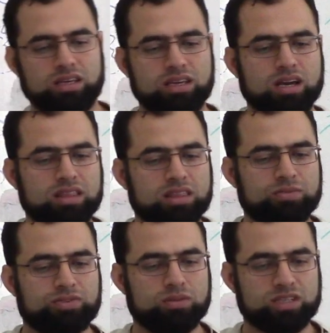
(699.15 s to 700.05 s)
he got them
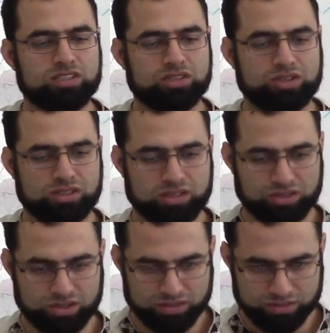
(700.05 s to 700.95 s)
from, etc., etc.
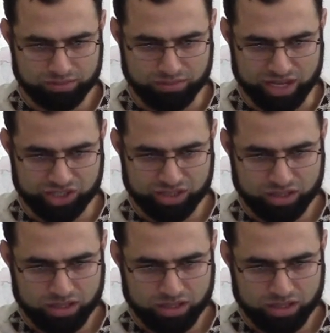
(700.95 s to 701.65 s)
Mash.